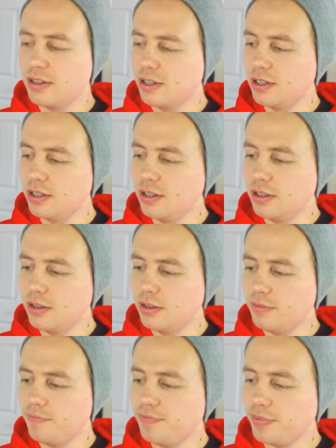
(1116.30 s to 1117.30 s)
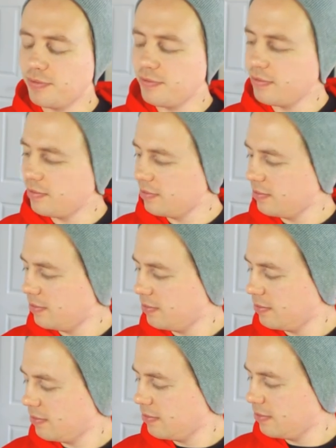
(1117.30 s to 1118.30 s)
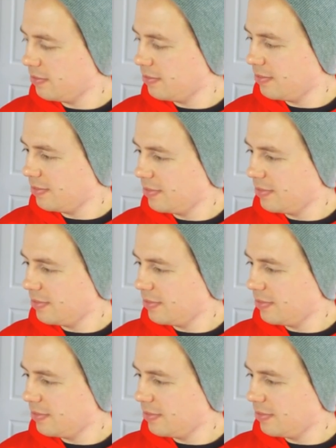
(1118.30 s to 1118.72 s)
(silence)